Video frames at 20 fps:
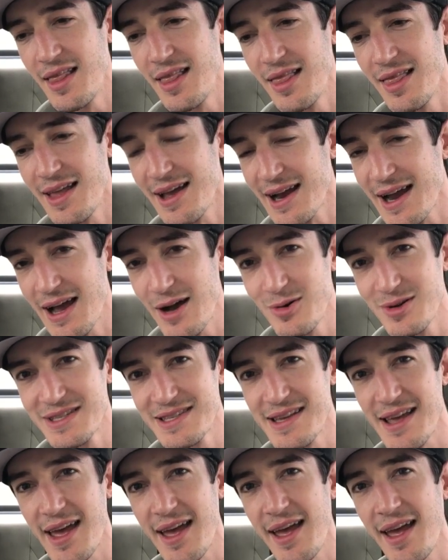like I always
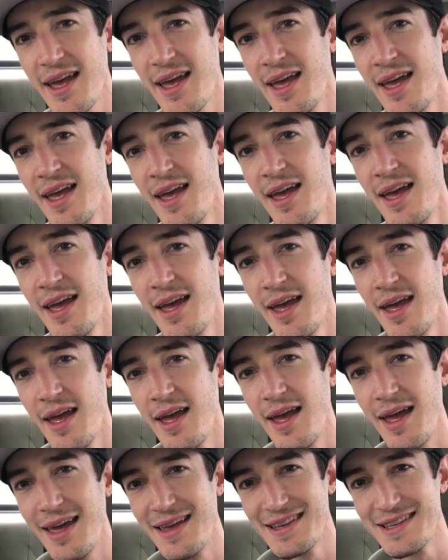say,
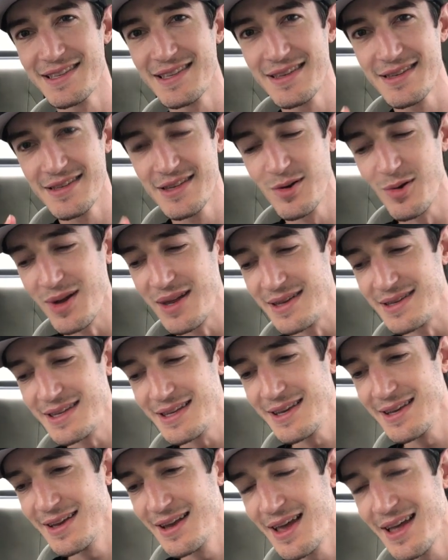is to
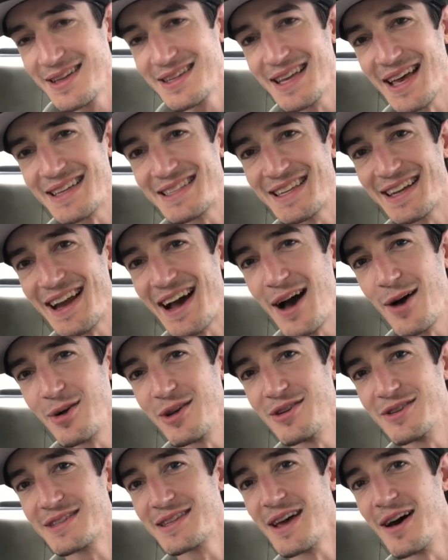indeed test it
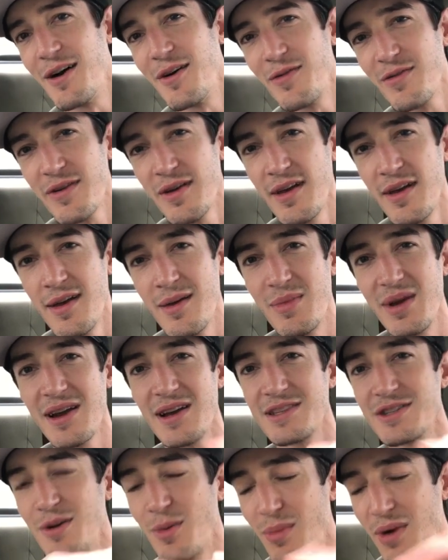out yourself,
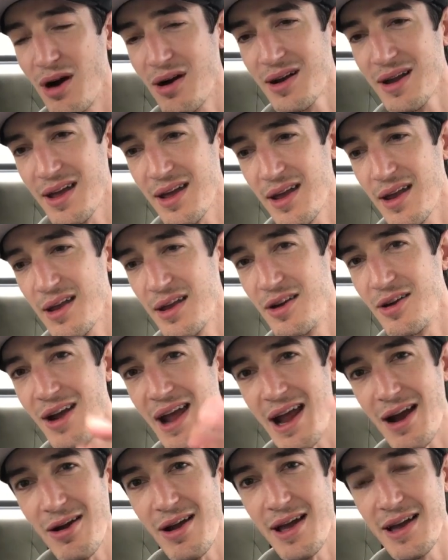because your market, your
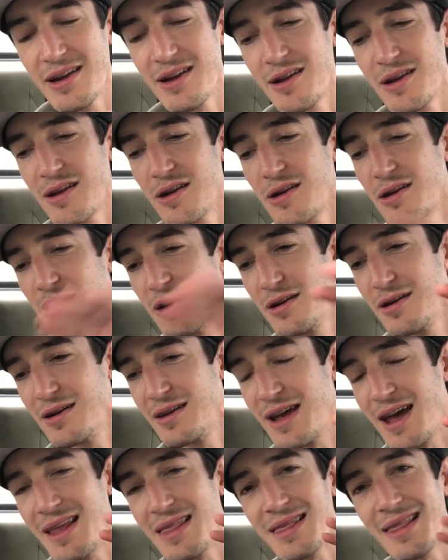area,
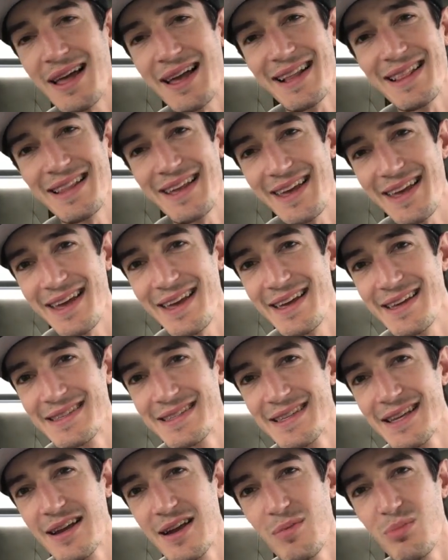could and likely
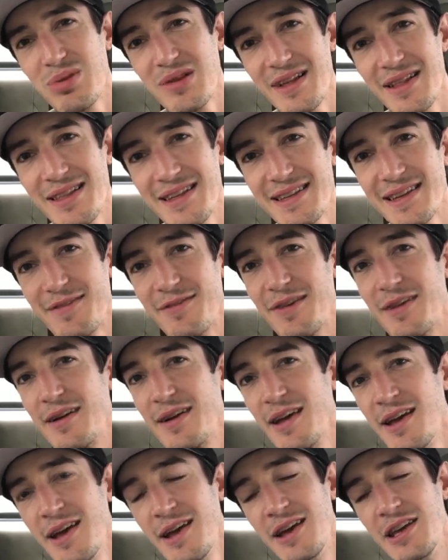is completely
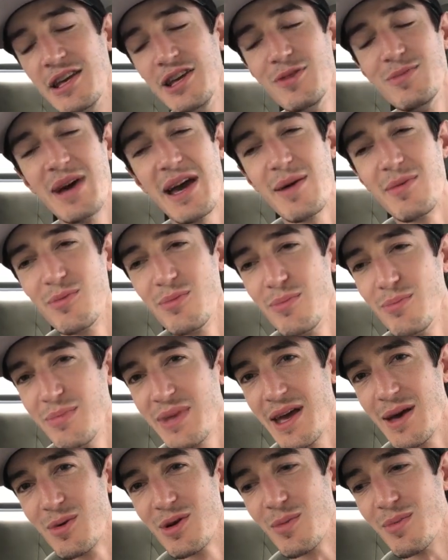different. You may
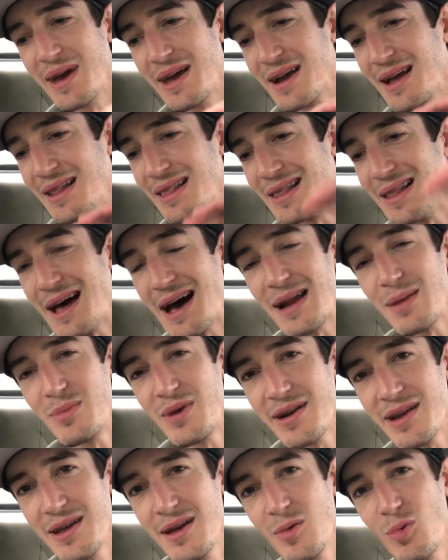be able to make a lot of
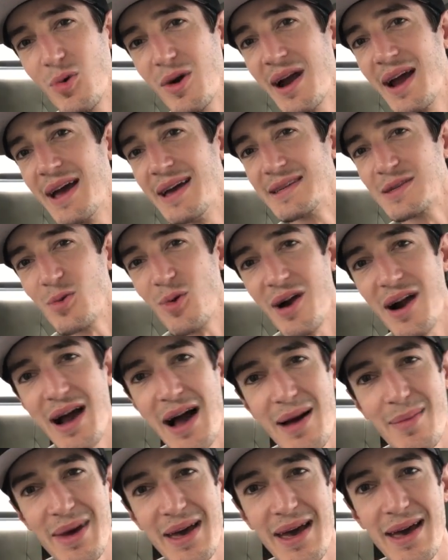money, whereas where
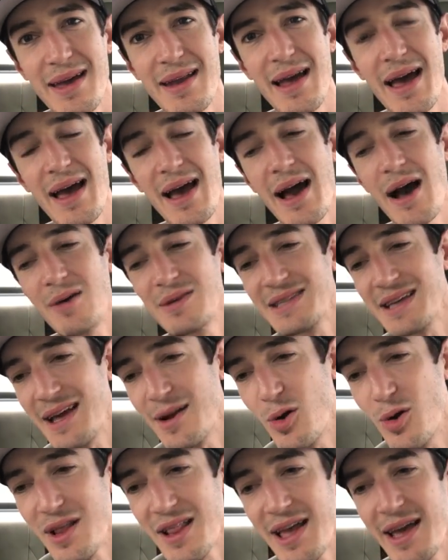I'm at outside
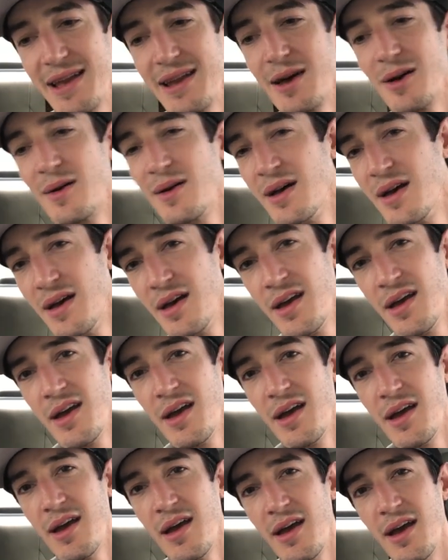Orlando,
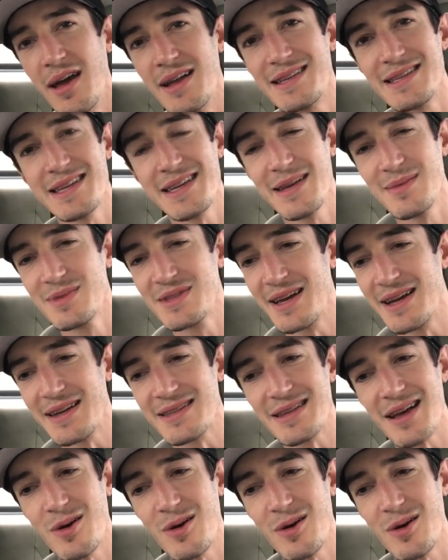it seems like it's